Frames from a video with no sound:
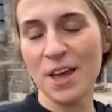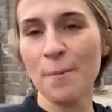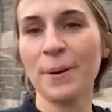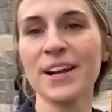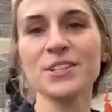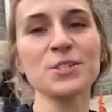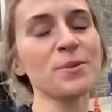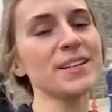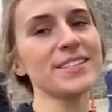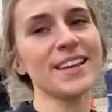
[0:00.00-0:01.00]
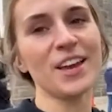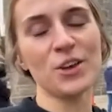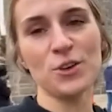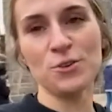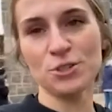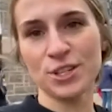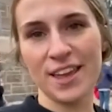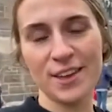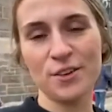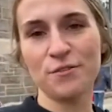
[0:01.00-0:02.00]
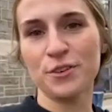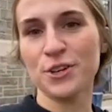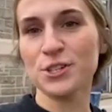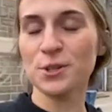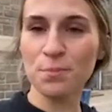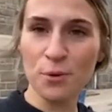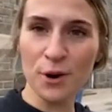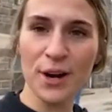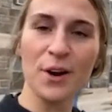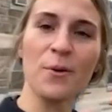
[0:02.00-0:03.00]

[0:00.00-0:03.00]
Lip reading: but I just wanted to say a huge thank you for your support.